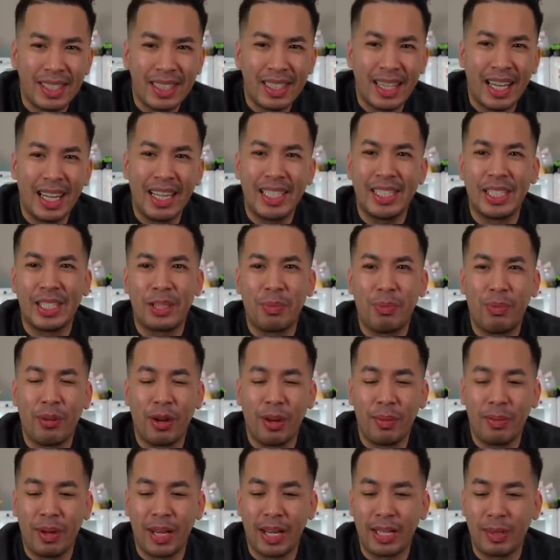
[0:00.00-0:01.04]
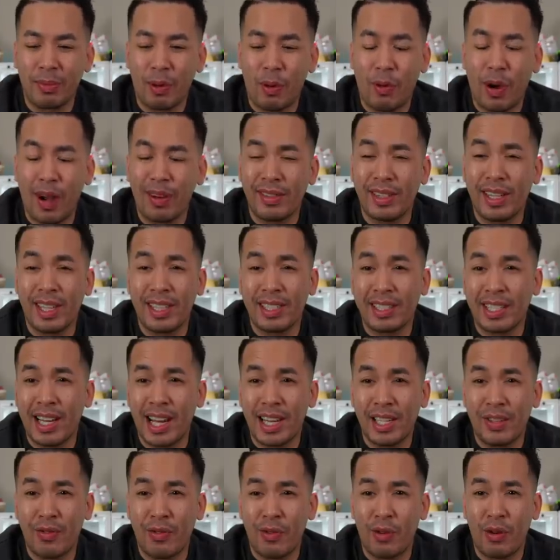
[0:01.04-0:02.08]
kind of disappointed, man, because my wife's not a
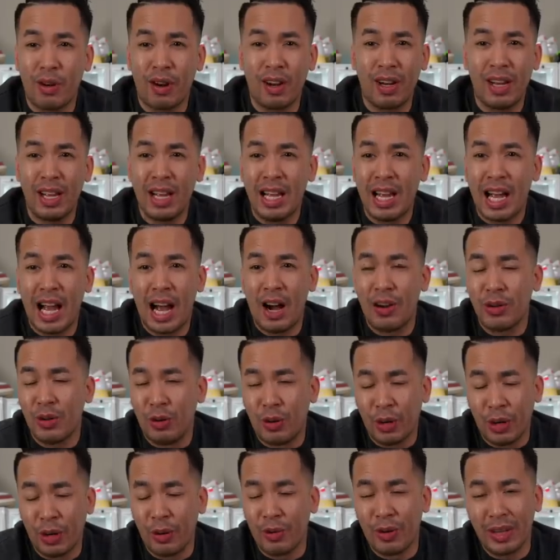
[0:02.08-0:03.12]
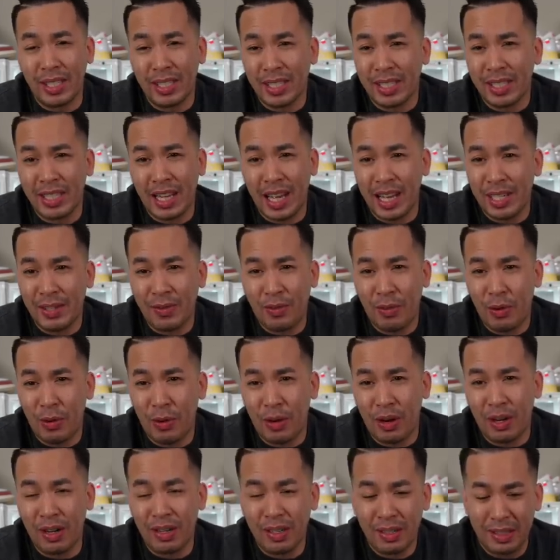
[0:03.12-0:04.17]
size four. I don't know anyone that's a size
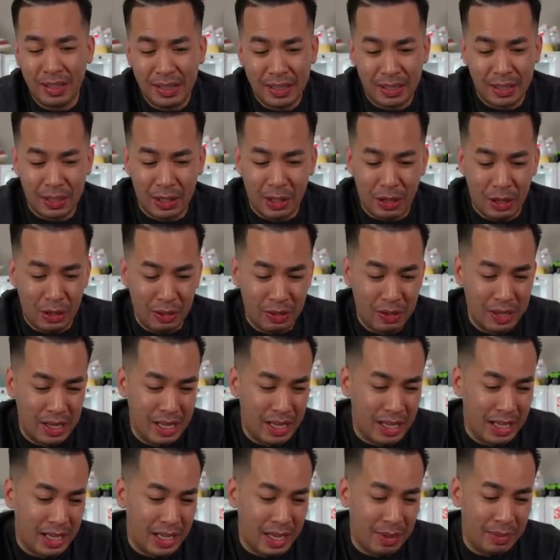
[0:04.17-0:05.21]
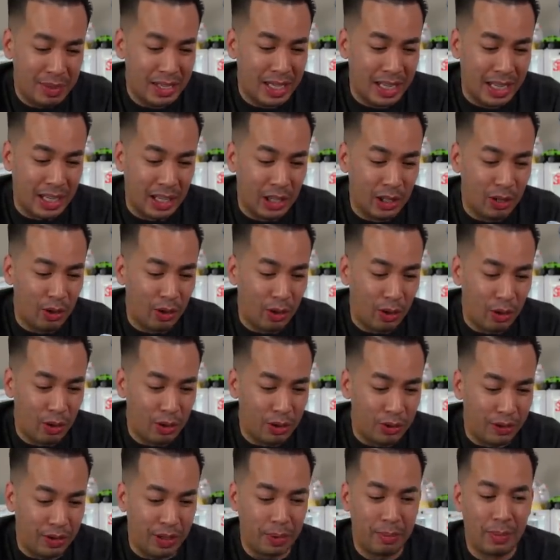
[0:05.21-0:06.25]
four. So I mean, it's like a little
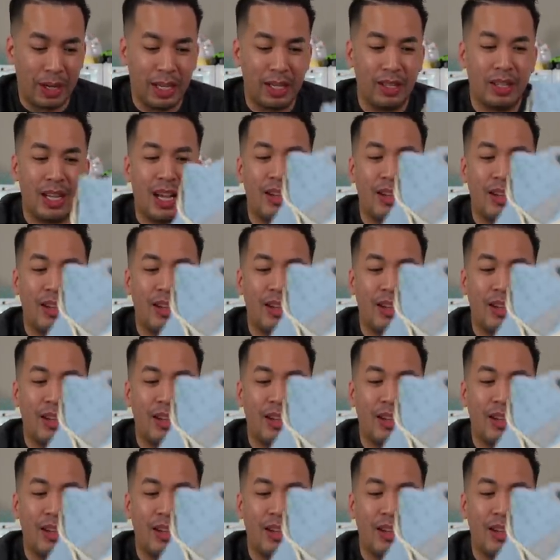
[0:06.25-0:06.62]
girl's feet, man. Look